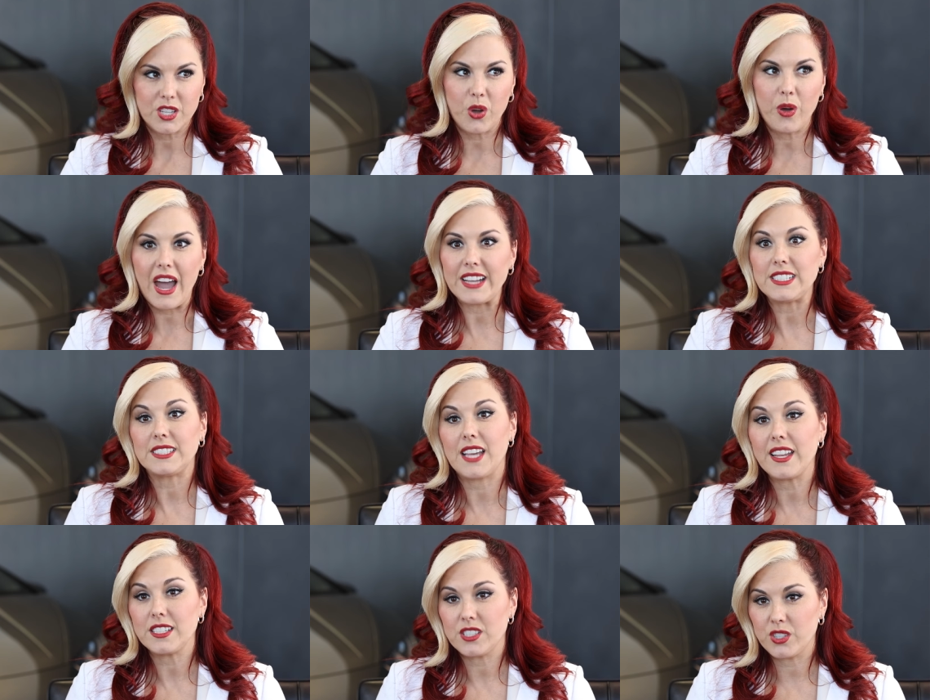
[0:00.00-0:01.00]
So I
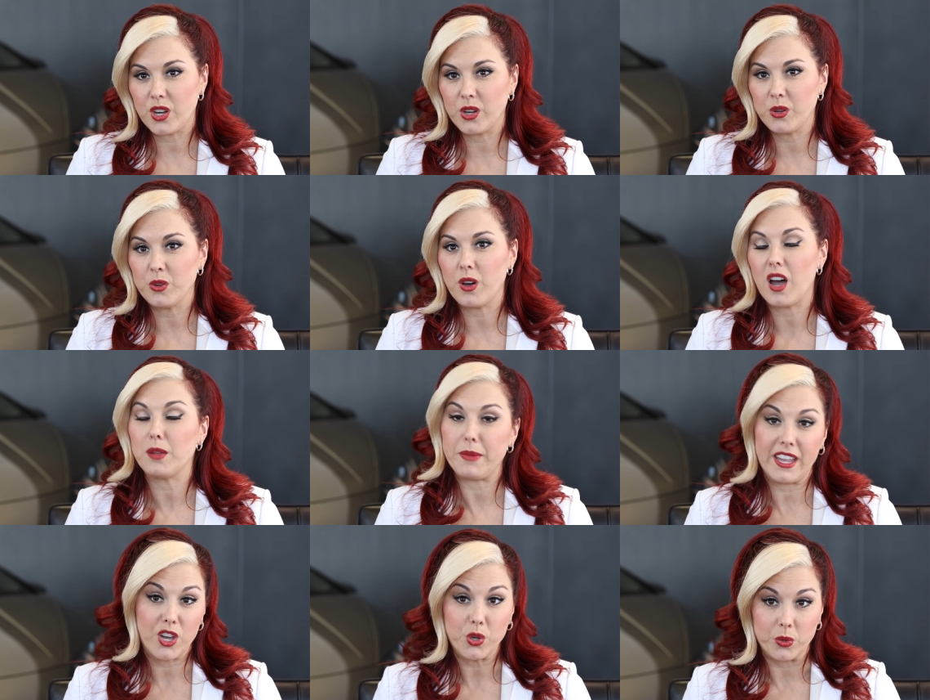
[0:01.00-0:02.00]
decided to go on
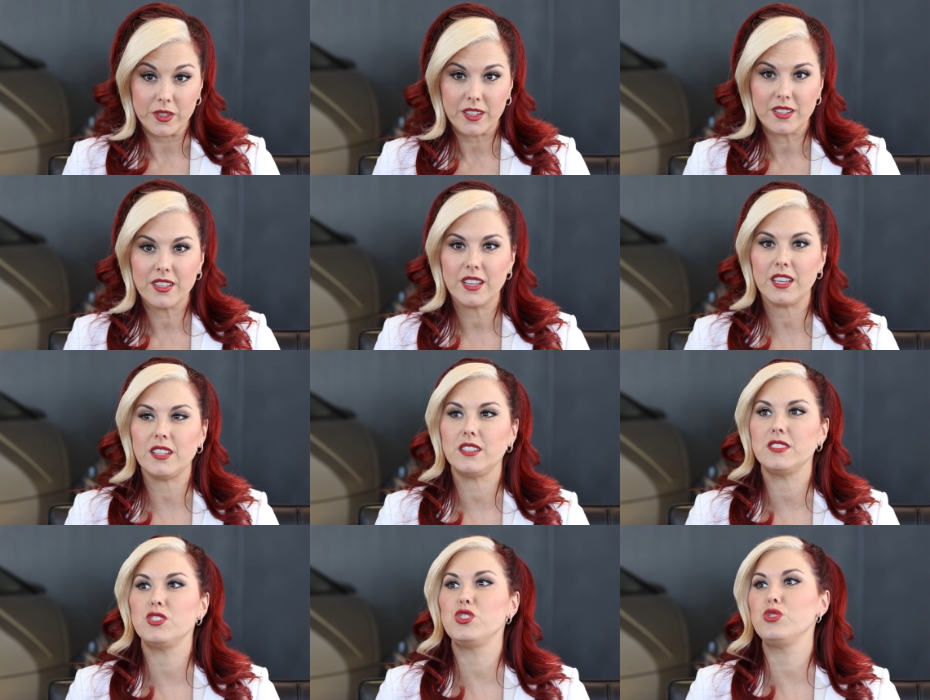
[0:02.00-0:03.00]
my own
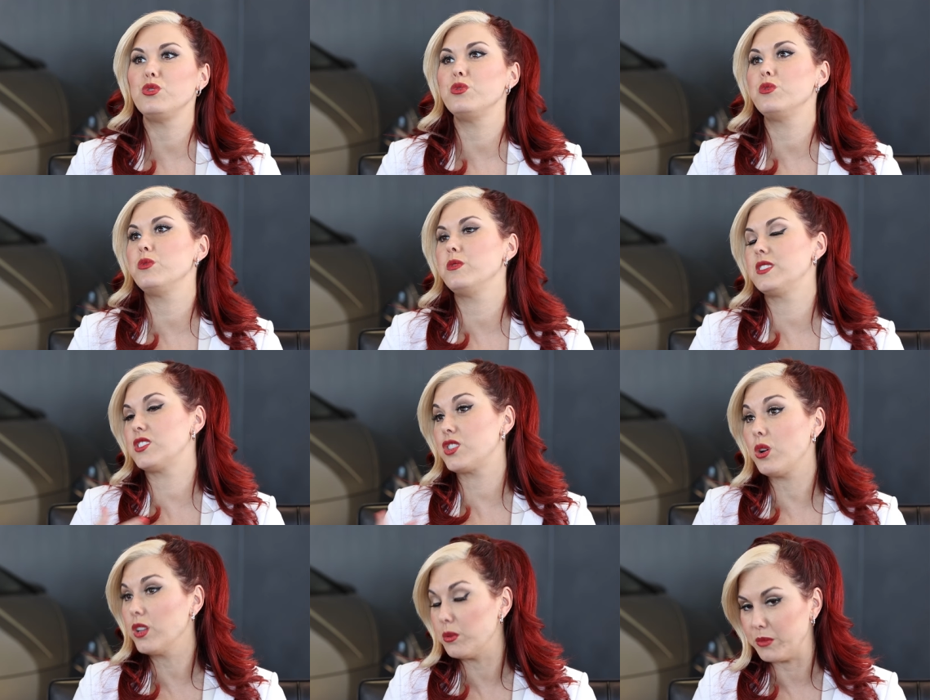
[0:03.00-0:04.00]
and do
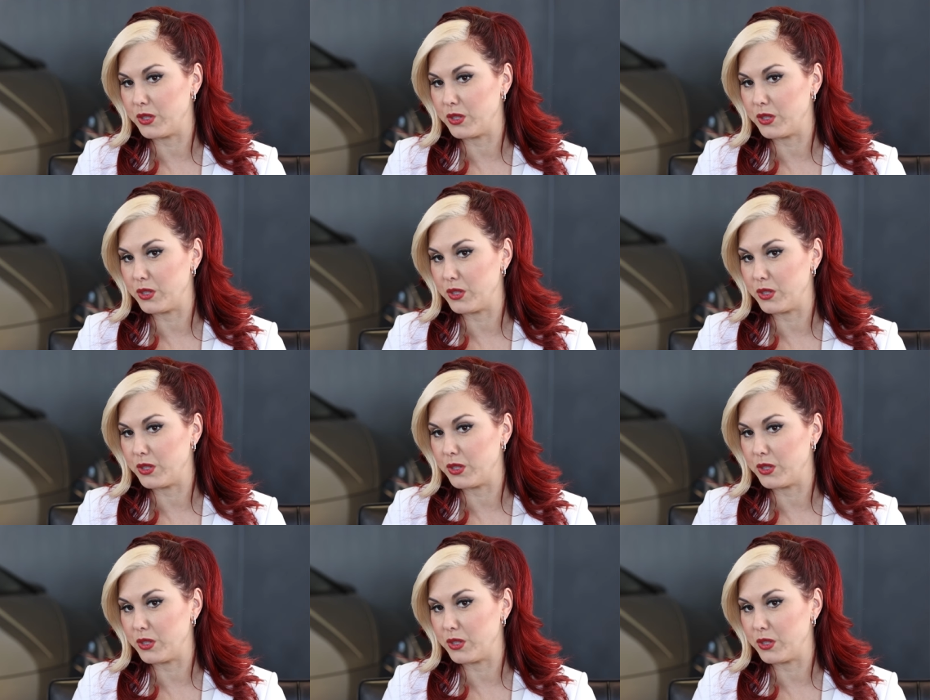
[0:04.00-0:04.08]
solo